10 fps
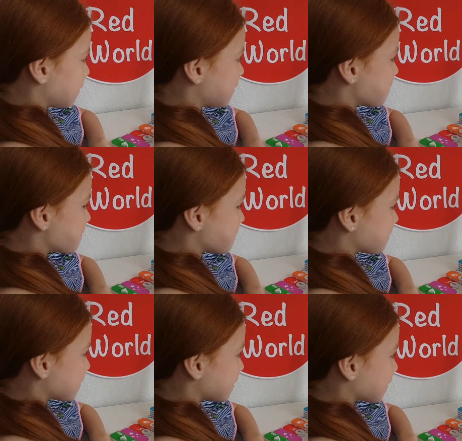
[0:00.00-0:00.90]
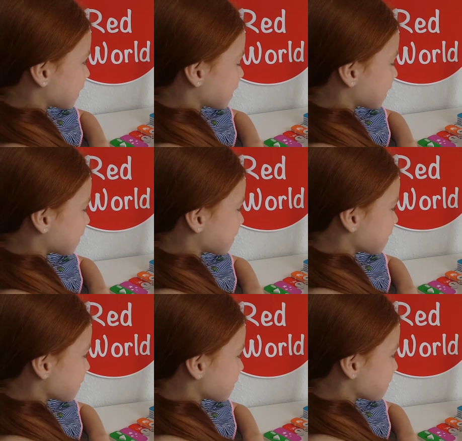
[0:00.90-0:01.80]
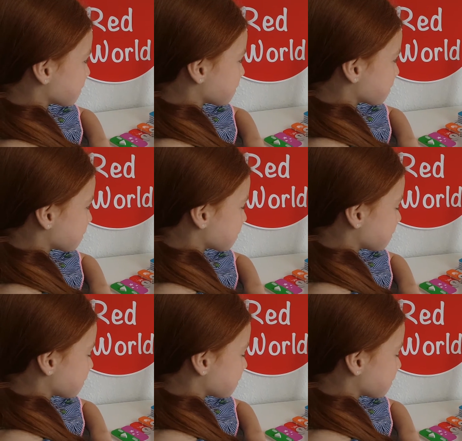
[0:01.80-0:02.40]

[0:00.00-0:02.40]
(no one is talking)